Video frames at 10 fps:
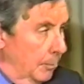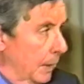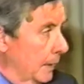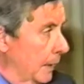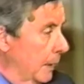
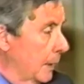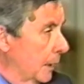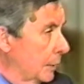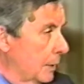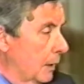But in any
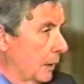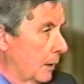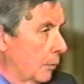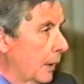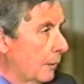case,
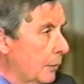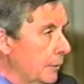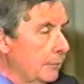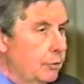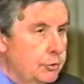uh,
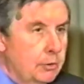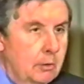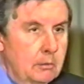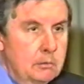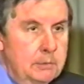whatever the
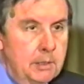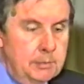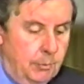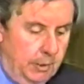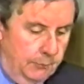future
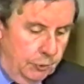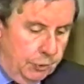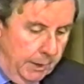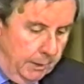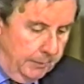does bring for
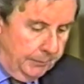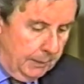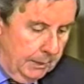China,